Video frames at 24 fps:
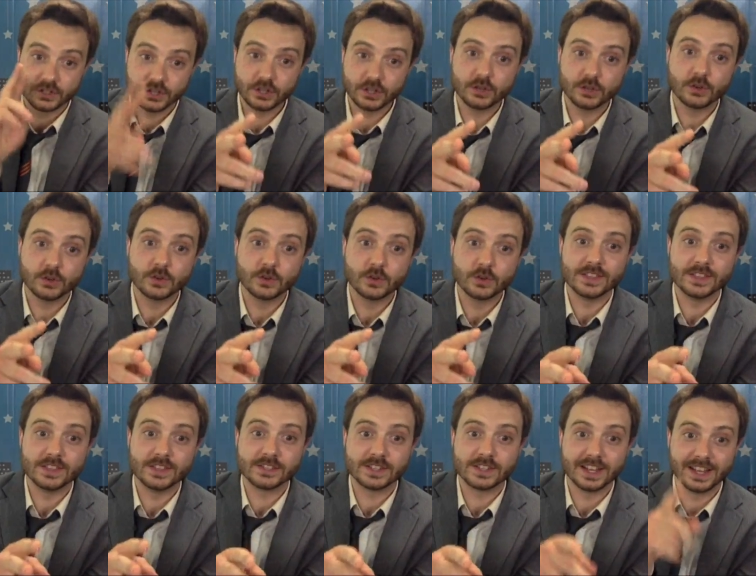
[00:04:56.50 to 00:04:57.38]
two in
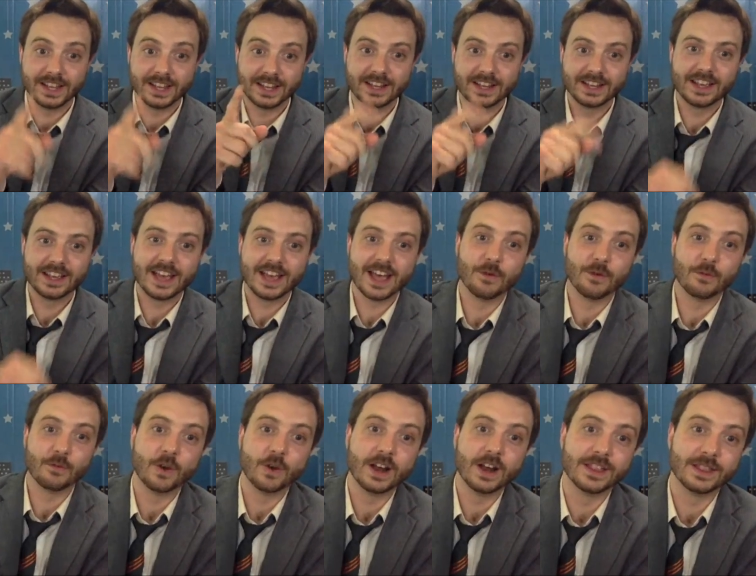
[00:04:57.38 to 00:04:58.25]
the stink
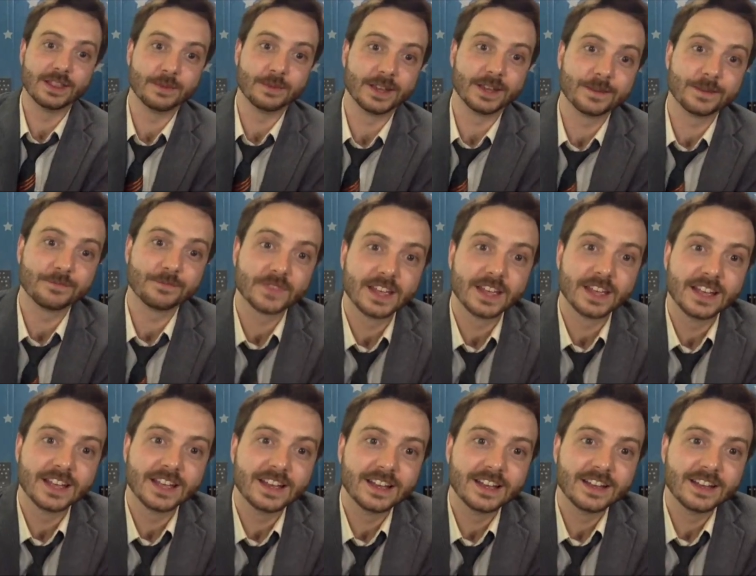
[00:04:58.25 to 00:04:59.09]
and one in the pink.